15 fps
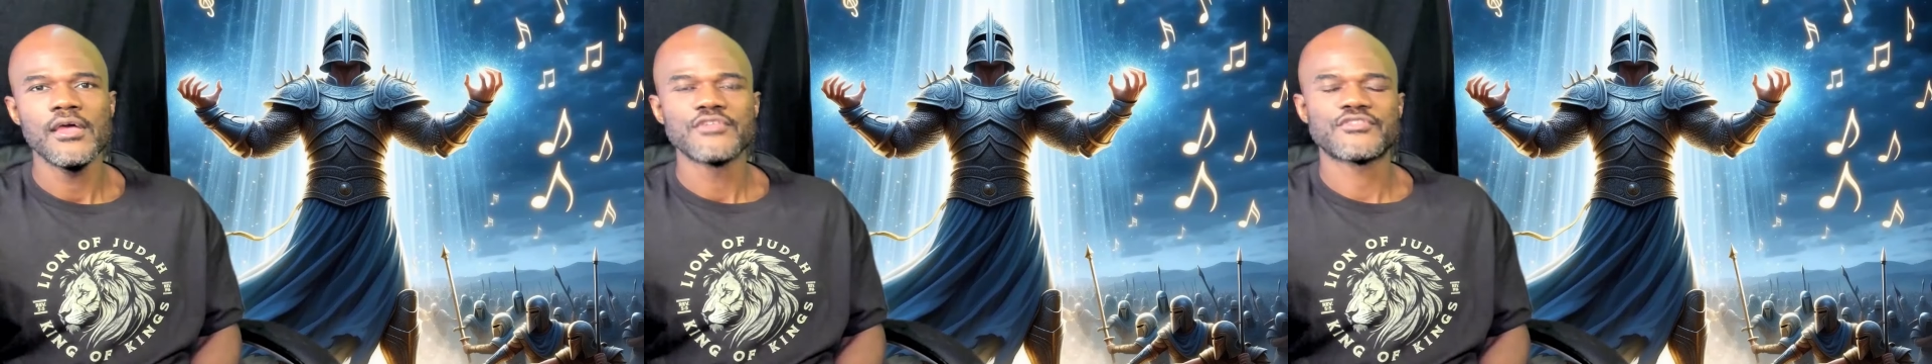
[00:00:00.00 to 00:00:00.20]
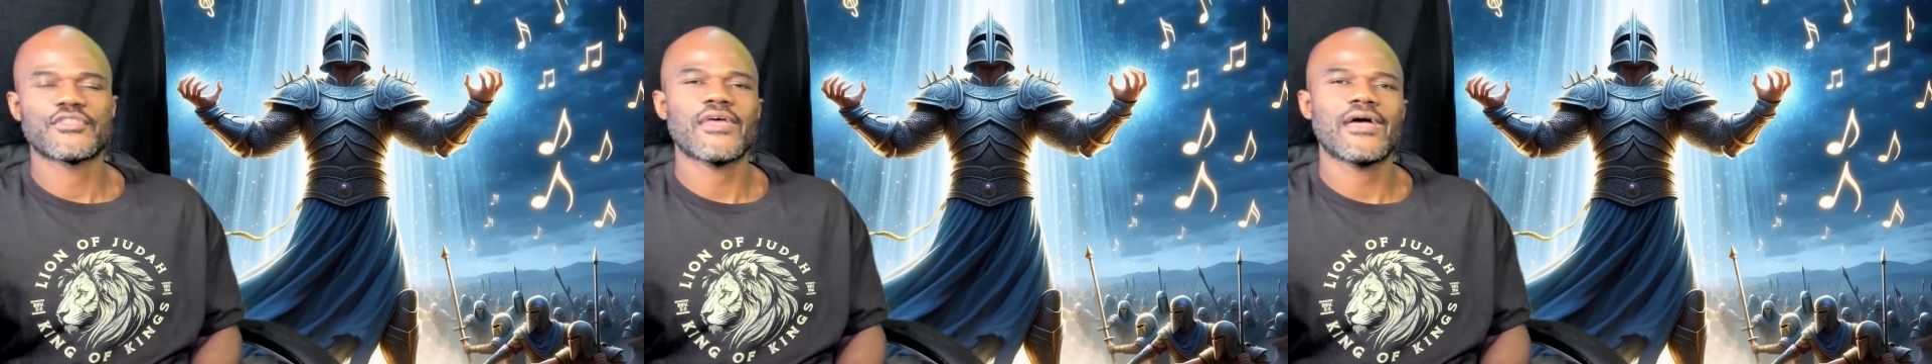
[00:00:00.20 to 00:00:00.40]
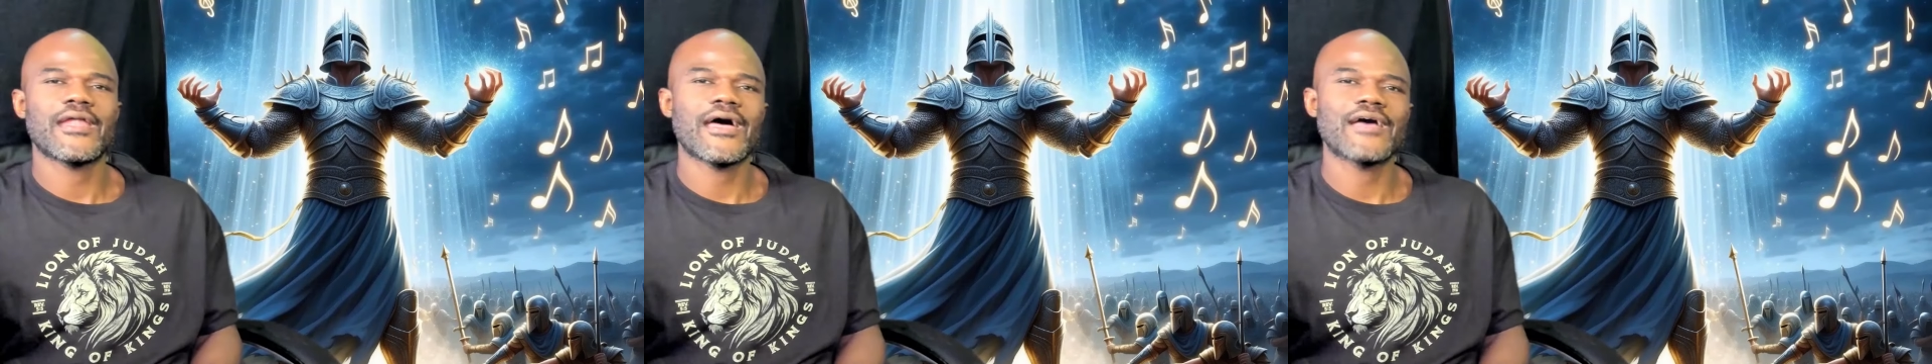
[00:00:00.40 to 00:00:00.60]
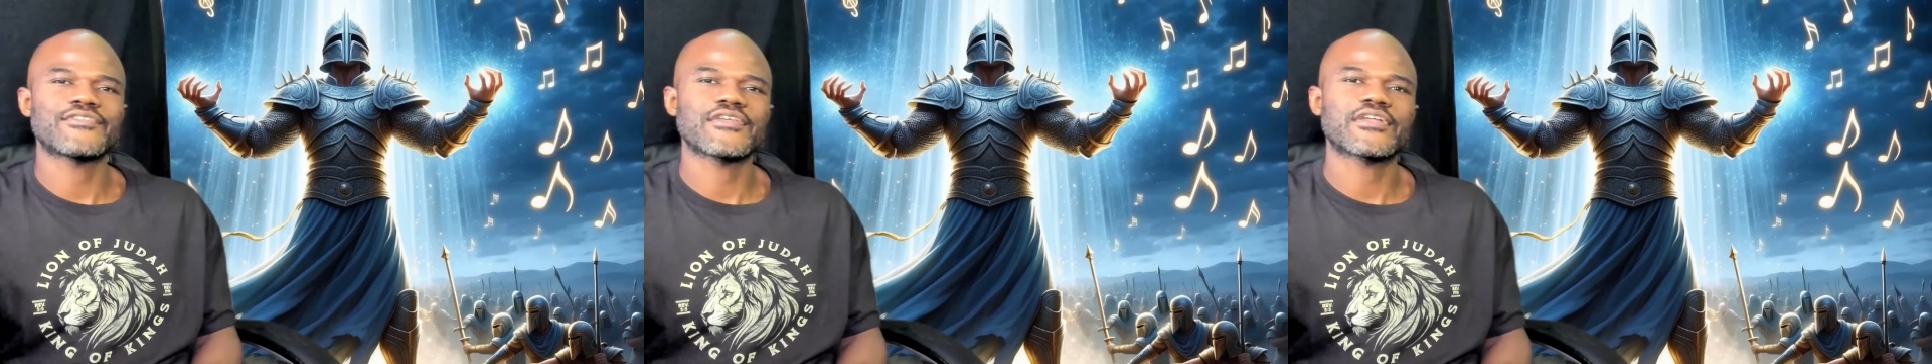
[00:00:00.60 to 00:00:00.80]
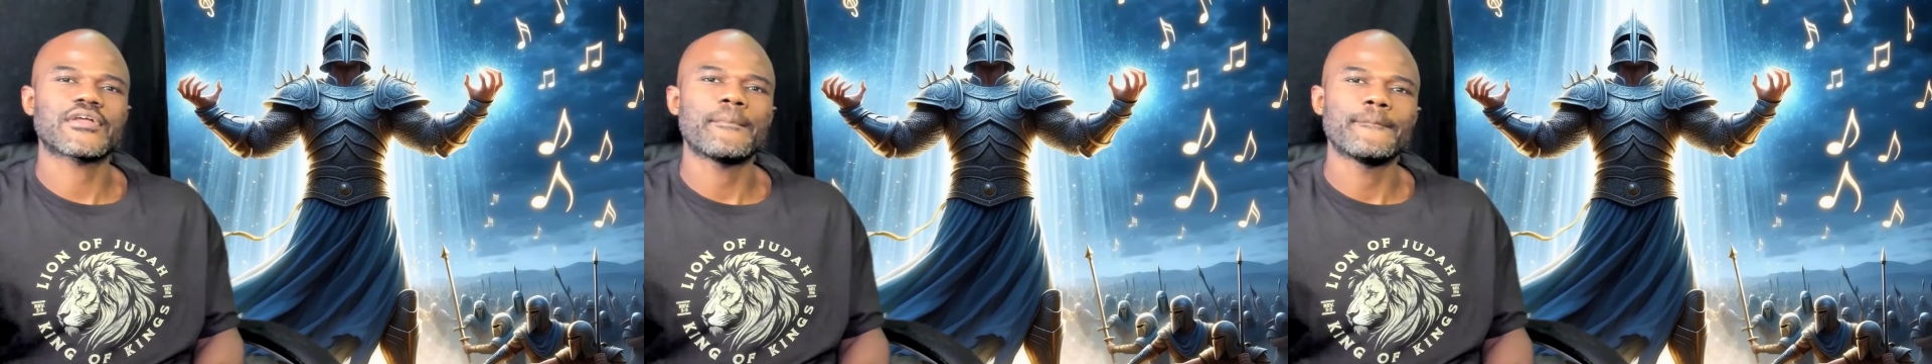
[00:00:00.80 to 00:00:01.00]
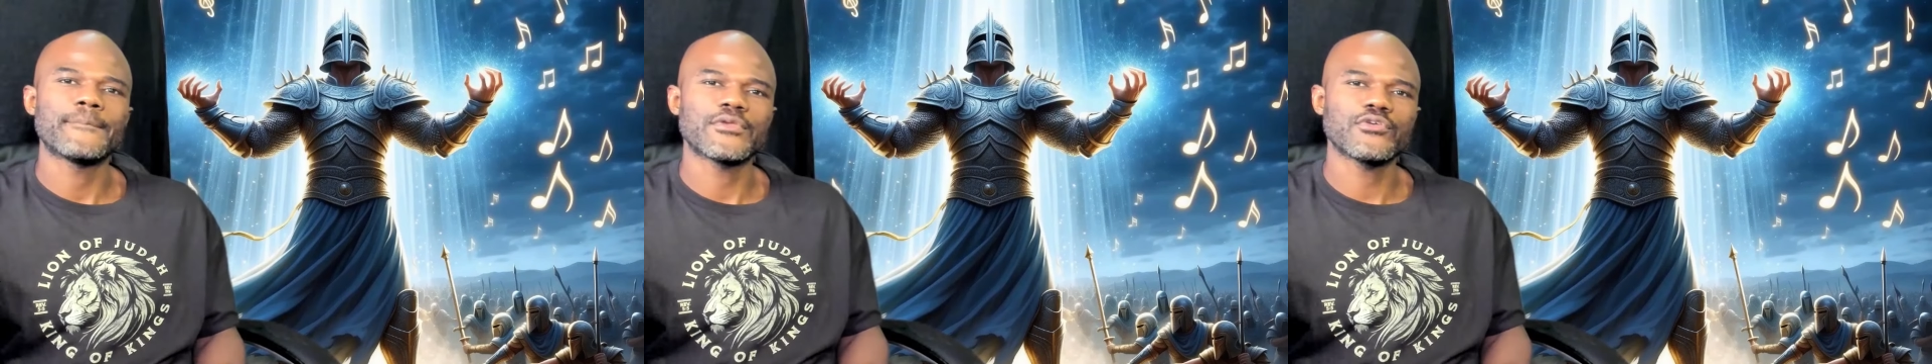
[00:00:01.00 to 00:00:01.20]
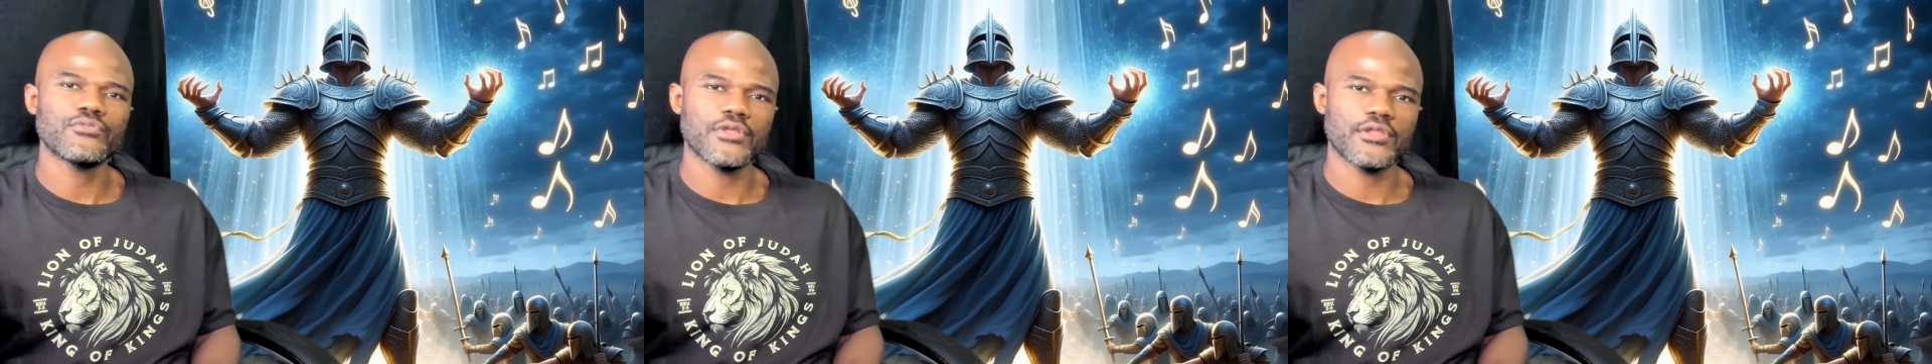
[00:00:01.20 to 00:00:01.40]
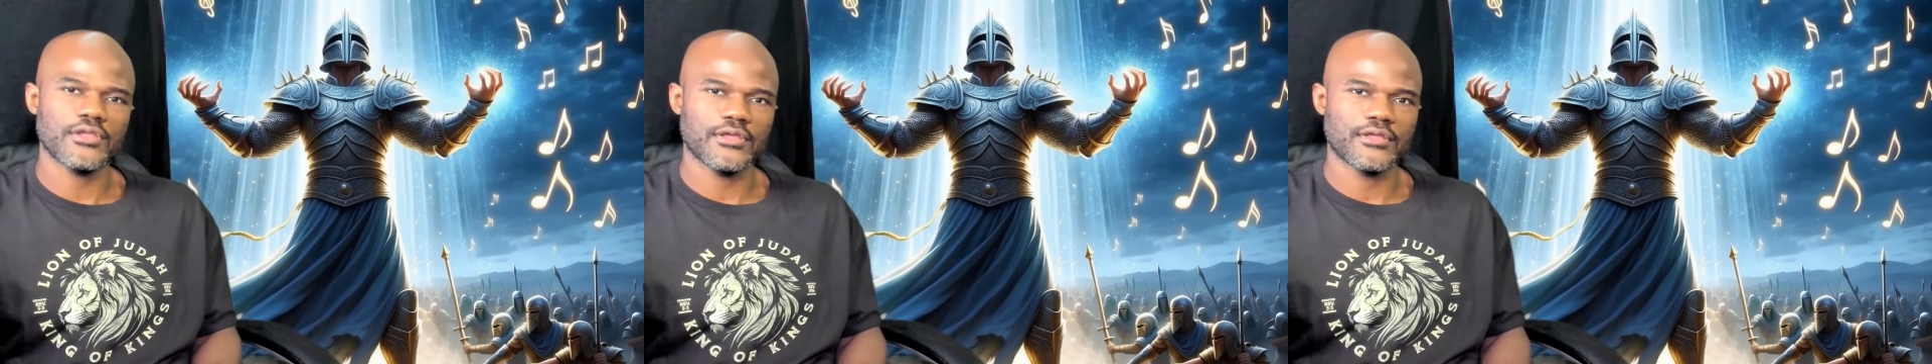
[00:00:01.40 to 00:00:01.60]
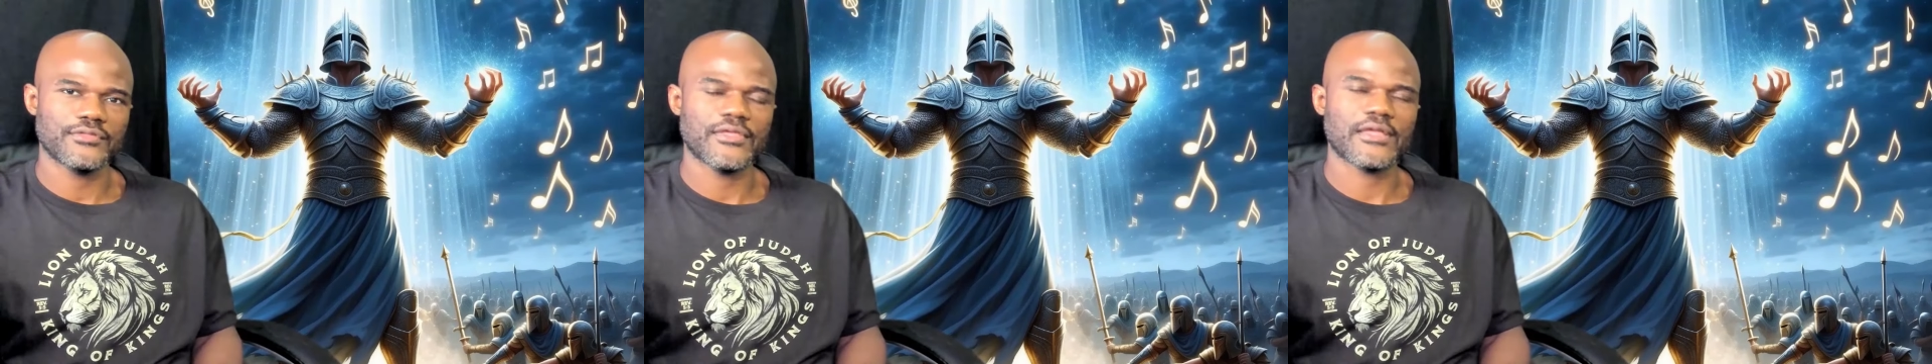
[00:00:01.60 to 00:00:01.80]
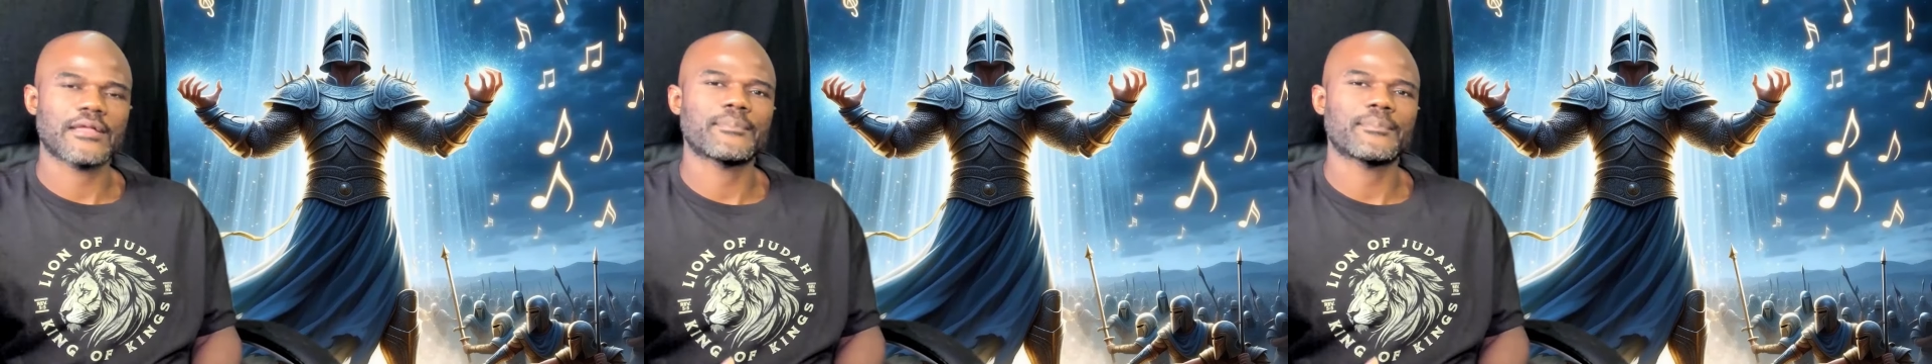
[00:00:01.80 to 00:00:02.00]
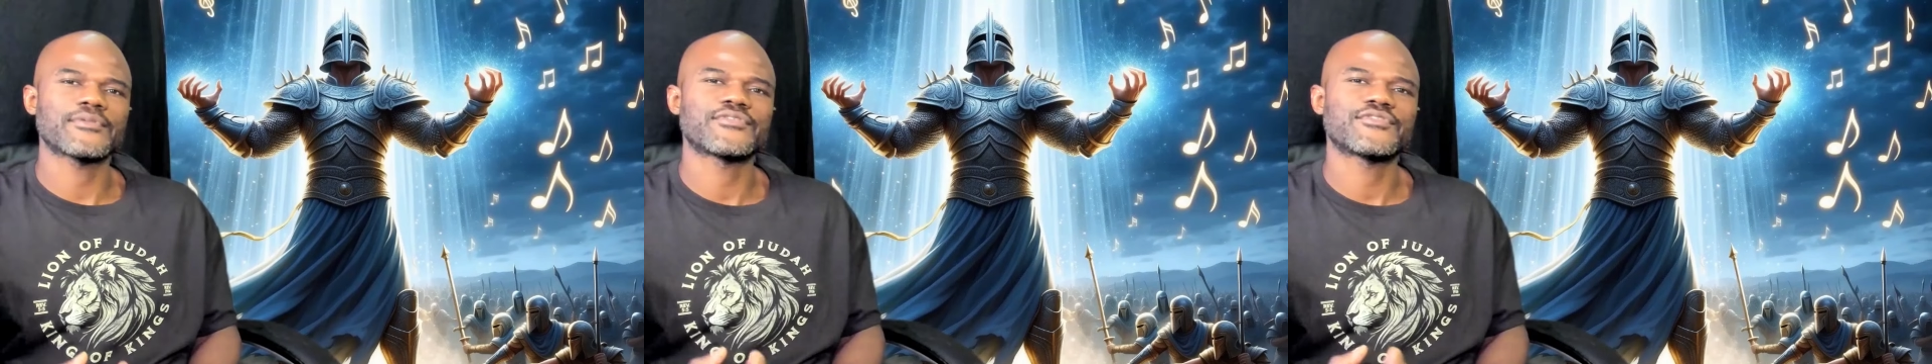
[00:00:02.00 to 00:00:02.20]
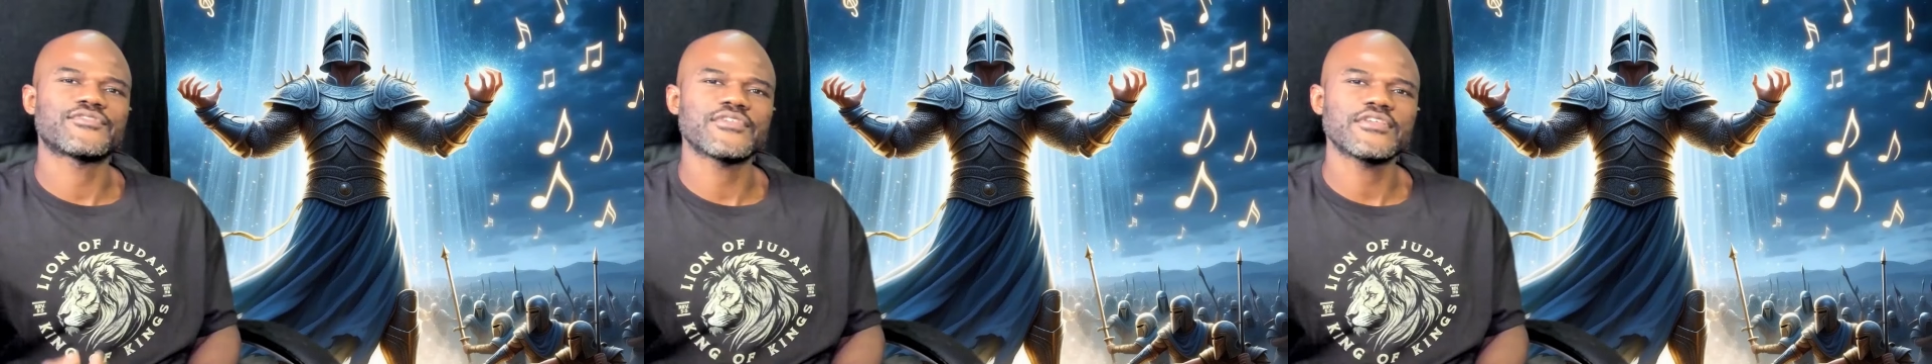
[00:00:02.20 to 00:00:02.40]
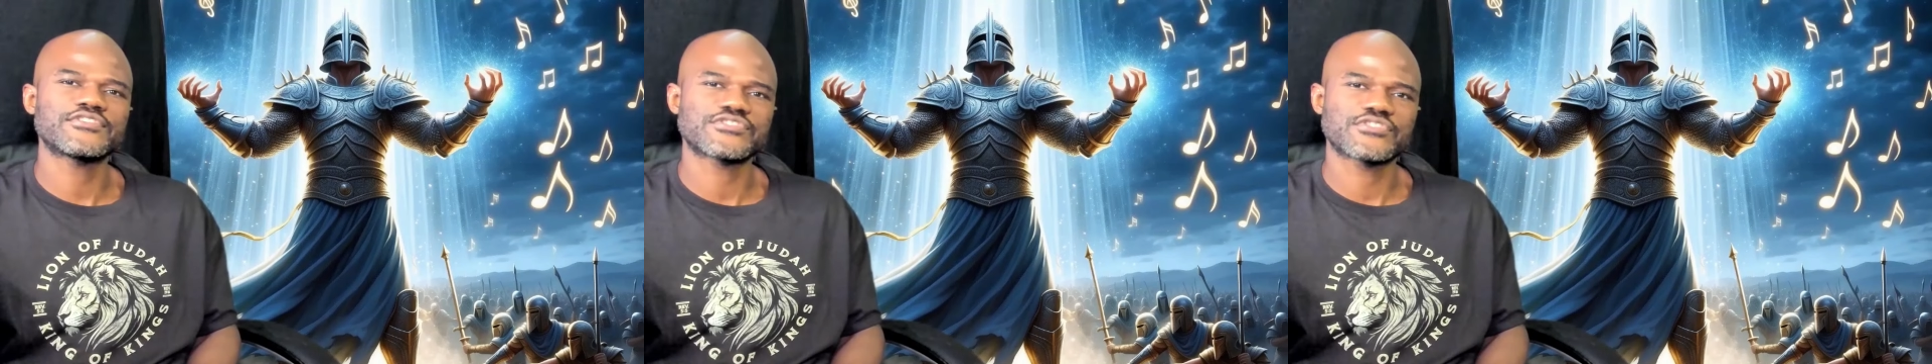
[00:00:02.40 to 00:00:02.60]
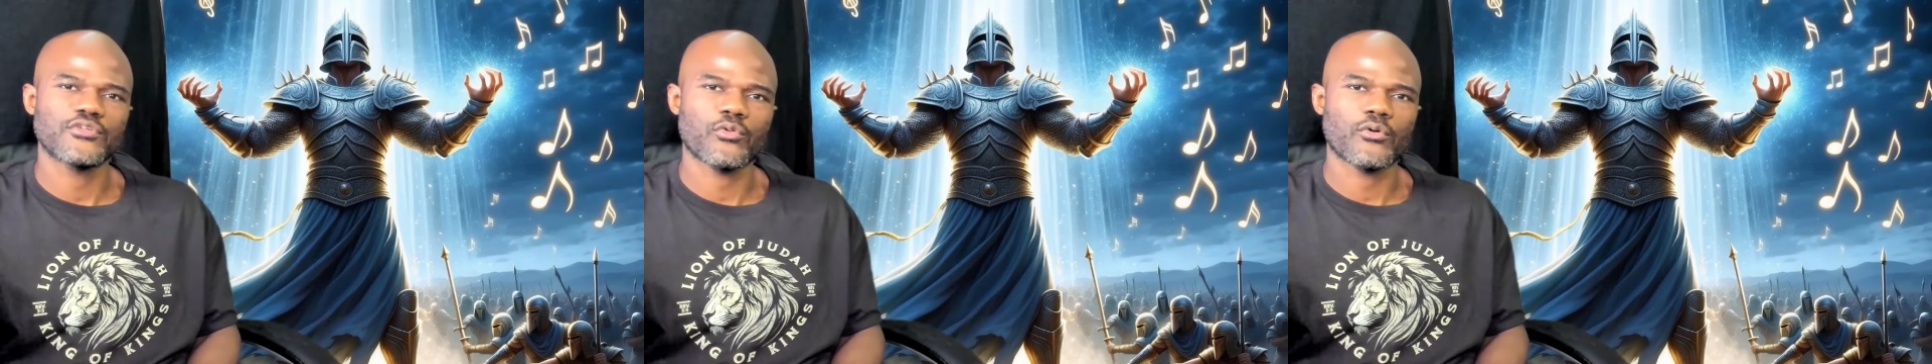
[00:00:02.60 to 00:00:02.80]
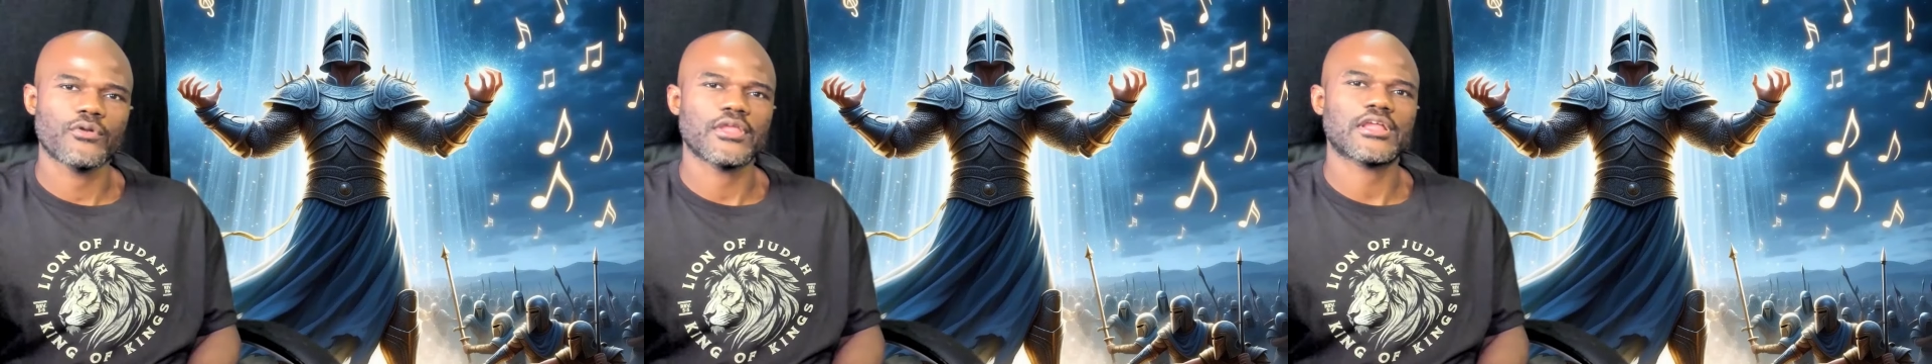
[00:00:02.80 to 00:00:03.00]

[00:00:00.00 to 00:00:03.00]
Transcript: so that as a community they could beseech the Lord,